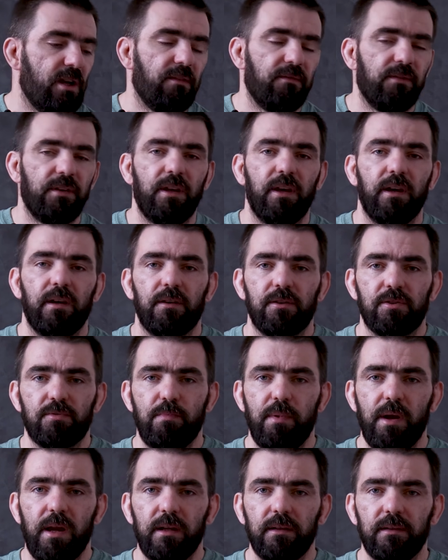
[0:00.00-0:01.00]
then
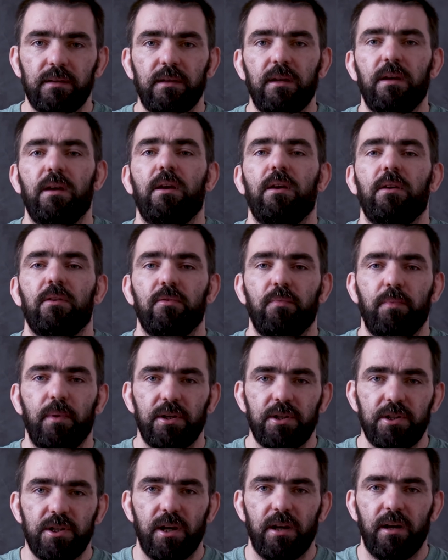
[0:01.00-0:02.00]
sponge,
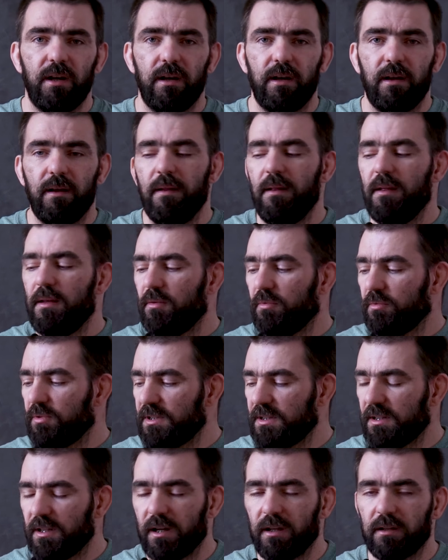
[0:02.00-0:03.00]
then a layer
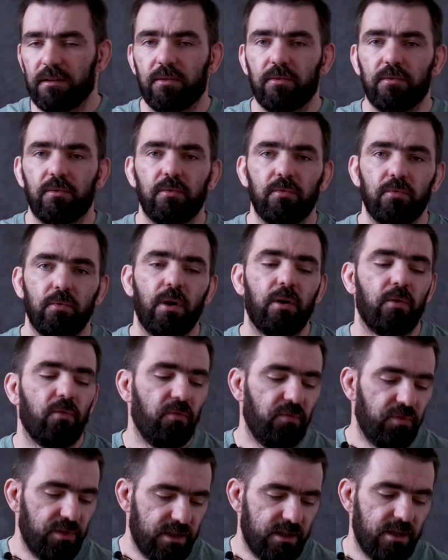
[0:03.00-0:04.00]
just with cream
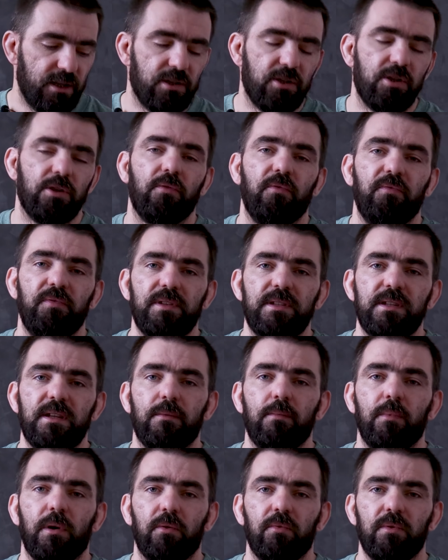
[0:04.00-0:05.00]
and chopped
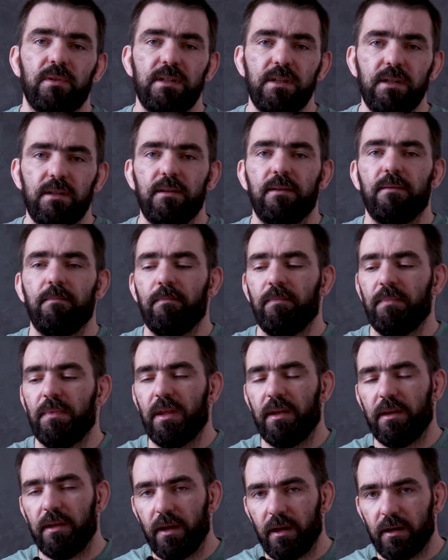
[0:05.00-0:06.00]
pistachios,
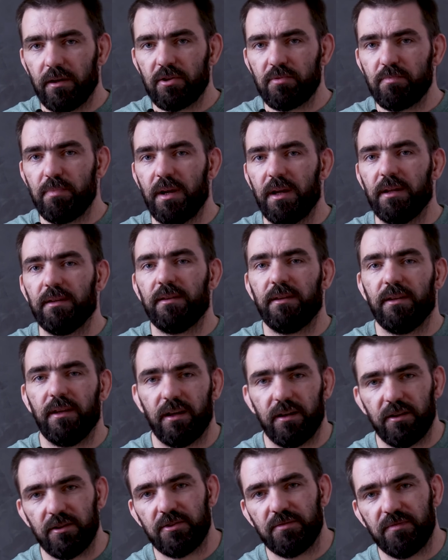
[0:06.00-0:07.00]
again sponge,
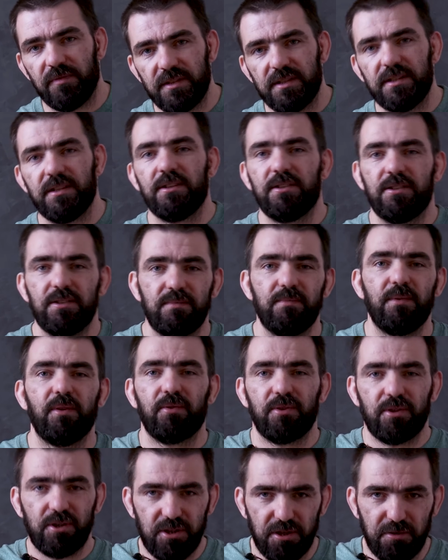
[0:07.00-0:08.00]
and so on.
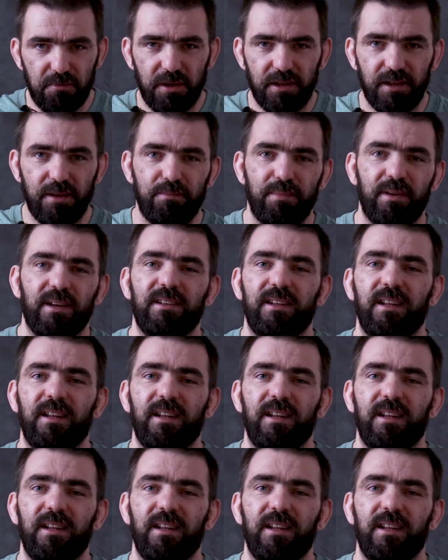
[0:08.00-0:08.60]
You get it.